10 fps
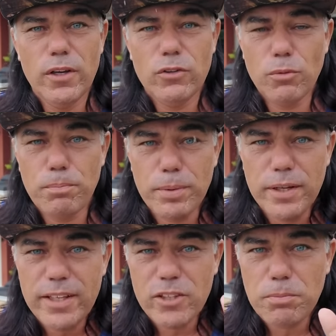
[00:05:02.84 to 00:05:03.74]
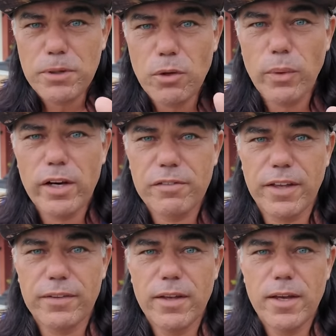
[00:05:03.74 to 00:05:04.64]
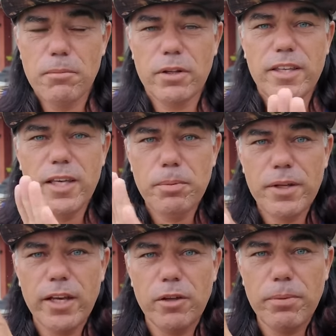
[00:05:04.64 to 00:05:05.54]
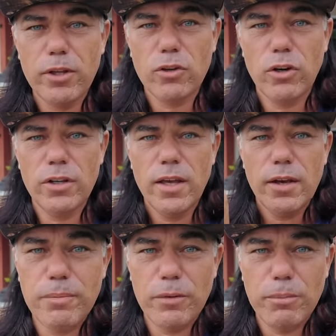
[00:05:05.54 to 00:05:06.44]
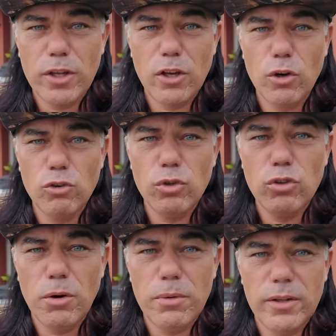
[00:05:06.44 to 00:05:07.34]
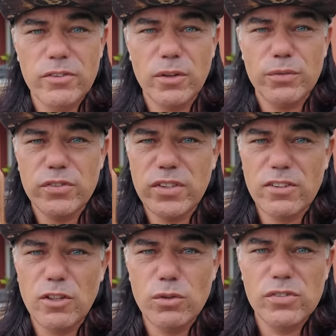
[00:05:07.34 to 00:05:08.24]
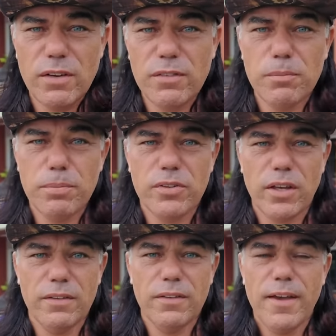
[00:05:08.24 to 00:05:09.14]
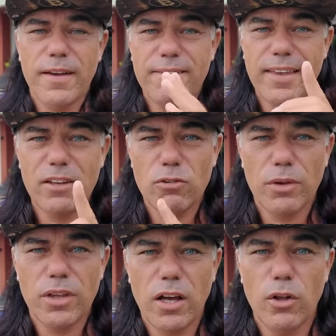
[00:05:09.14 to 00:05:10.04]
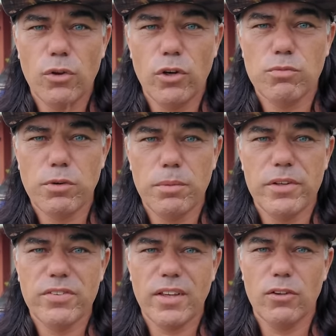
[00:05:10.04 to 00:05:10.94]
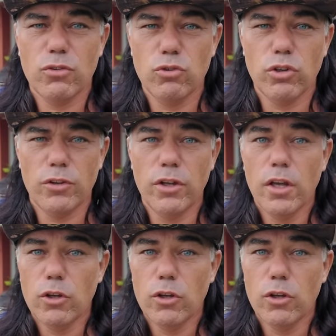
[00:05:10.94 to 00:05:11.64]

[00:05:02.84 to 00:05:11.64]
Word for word: So please be aware of that. But keep an eye on Bitcoin. When Bitcoin goes to dominance of 60 to 70%, that is when the altcoins probably start to run.